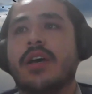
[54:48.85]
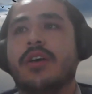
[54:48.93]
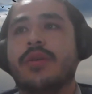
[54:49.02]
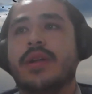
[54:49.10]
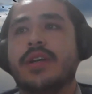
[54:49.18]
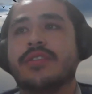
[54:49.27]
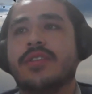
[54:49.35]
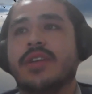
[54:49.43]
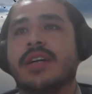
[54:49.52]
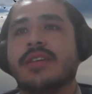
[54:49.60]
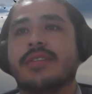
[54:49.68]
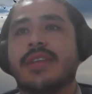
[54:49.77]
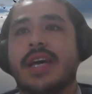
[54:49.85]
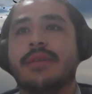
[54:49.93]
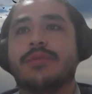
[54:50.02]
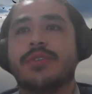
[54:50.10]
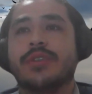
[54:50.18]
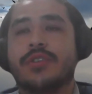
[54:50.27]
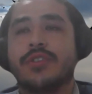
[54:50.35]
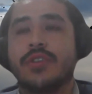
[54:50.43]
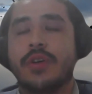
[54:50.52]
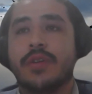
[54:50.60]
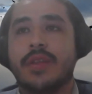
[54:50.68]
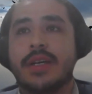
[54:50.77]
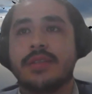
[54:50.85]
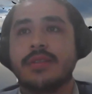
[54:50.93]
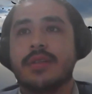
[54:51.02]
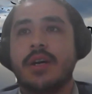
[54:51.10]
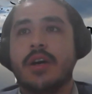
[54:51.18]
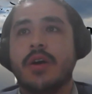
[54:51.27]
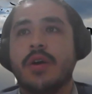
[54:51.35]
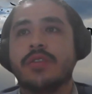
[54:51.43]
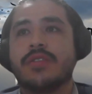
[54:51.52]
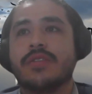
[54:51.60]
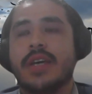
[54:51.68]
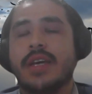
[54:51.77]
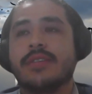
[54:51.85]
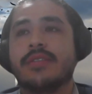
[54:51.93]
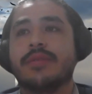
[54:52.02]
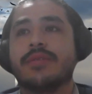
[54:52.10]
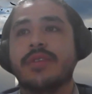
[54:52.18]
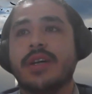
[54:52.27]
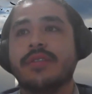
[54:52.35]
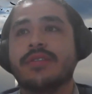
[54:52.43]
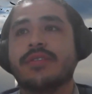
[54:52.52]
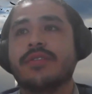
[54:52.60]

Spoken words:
UNHCR's aim to ensure that host states themselves,